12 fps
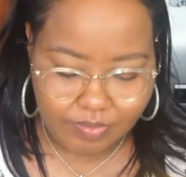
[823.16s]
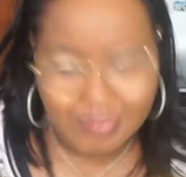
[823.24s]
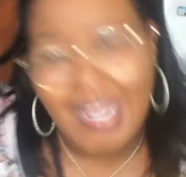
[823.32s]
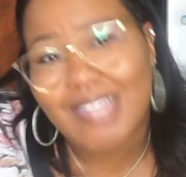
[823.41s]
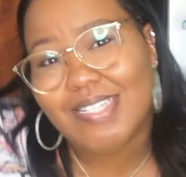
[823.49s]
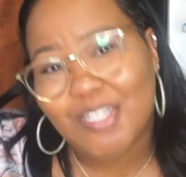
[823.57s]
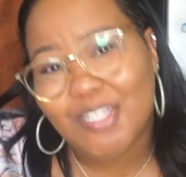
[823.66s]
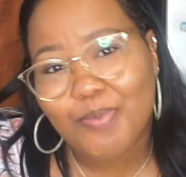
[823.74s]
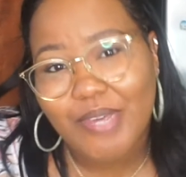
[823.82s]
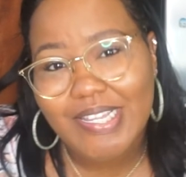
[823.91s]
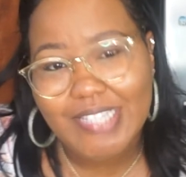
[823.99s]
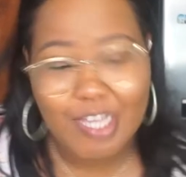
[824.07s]
At this
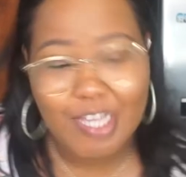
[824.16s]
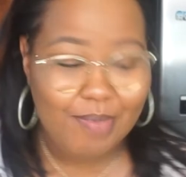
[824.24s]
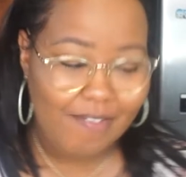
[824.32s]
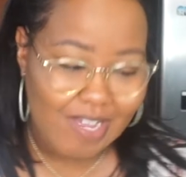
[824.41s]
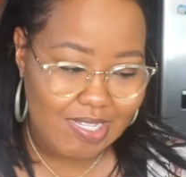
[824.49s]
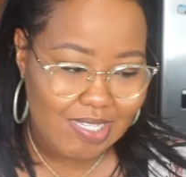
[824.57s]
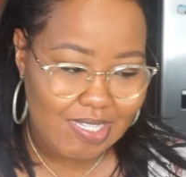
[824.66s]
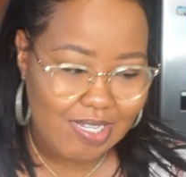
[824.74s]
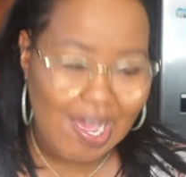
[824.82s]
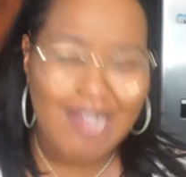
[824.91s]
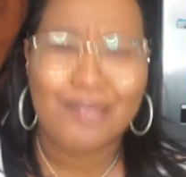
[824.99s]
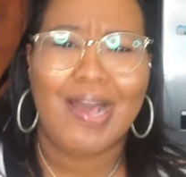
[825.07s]
point, it can be fancy.
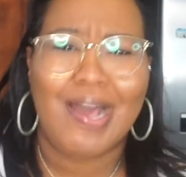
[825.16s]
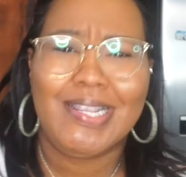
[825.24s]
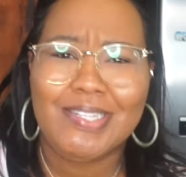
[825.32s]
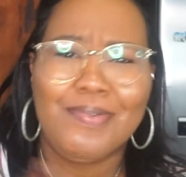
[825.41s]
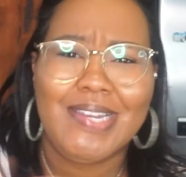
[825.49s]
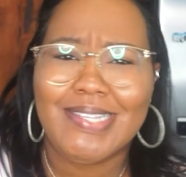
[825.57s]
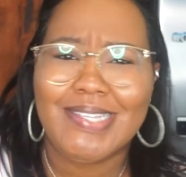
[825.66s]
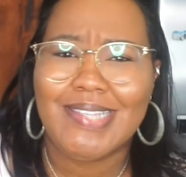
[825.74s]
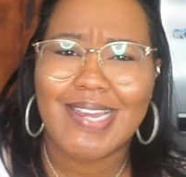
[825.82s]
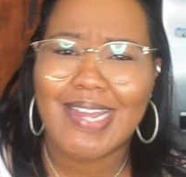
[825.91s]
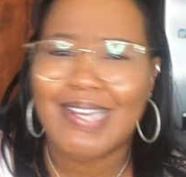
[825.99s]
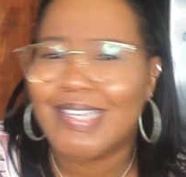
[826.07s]
Actually, when you
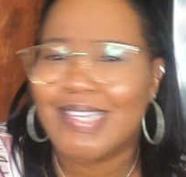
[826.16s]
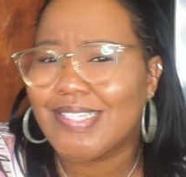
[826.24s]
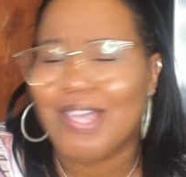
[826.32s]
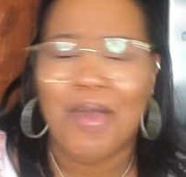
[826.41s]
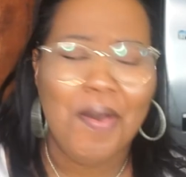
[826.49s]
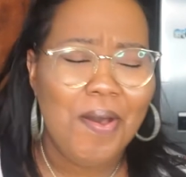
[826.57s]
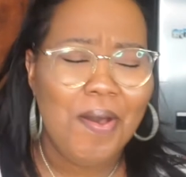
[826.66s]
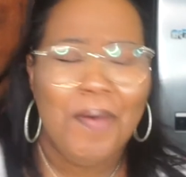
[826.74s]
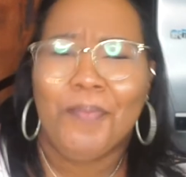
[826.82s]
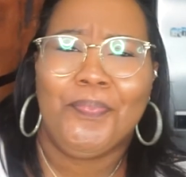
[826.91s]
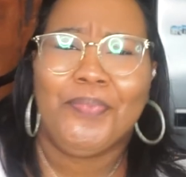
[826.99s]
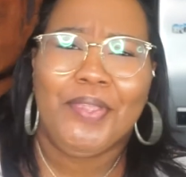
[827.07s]
start like this,
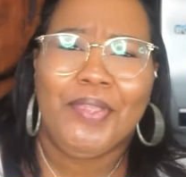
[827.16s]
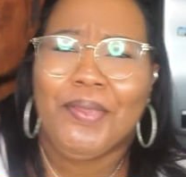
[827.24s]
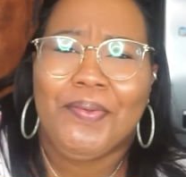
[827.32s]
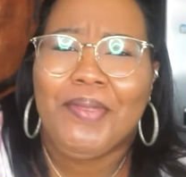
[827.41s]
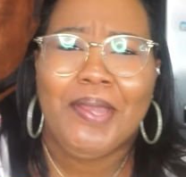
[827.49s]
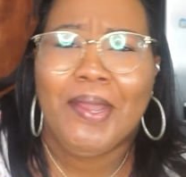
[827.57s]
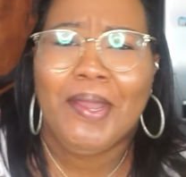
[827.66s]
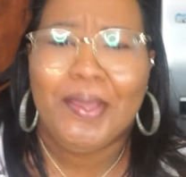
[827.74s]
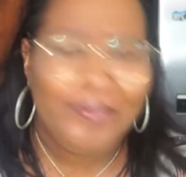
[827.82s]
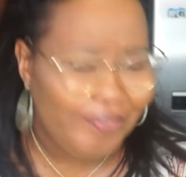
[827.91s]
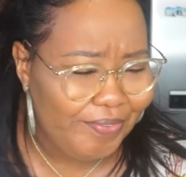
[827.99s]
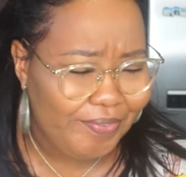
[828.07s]
you don't need a
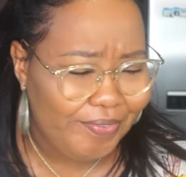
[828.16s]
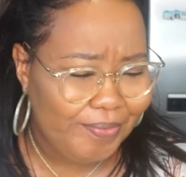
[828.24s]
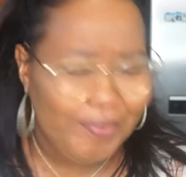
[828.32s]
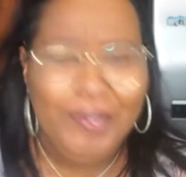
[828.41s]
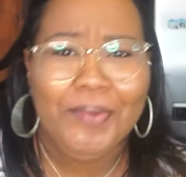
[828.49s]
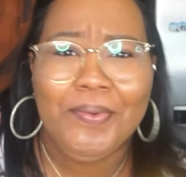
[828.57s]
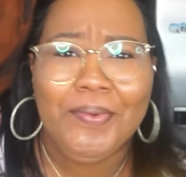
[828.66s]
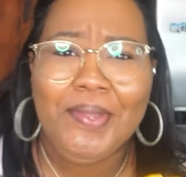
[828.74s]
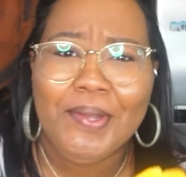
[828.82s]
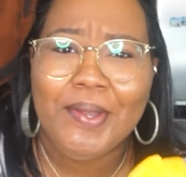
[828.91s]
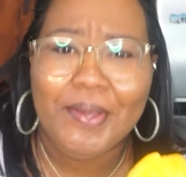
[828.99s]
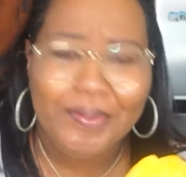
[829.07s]
knife. You don't need
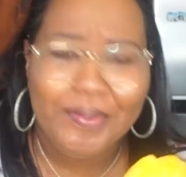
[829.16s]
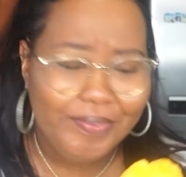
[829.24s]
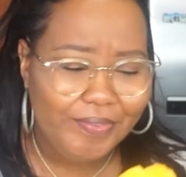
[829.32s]
a knife.